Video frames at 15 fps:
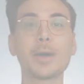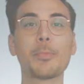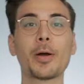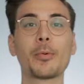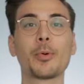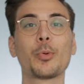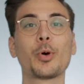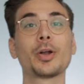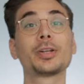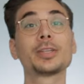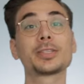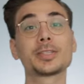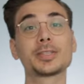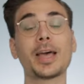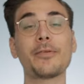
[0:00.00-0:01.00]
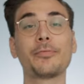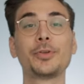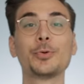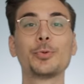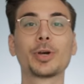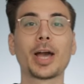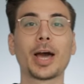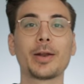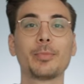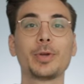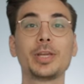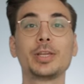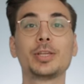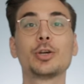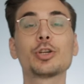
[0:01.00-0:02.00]
up everyone, this is F U
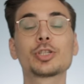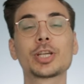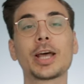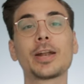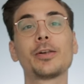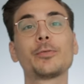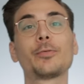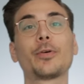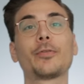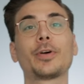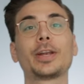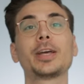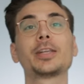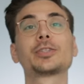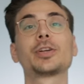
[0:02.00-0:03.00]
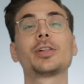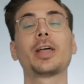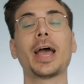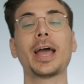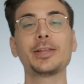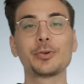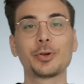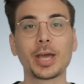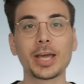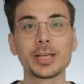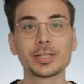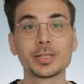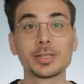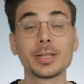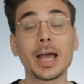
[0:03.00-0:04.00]
Academy, your channel for financial
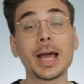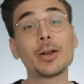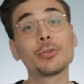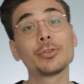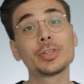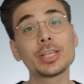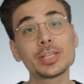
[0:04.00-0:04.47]
education, and on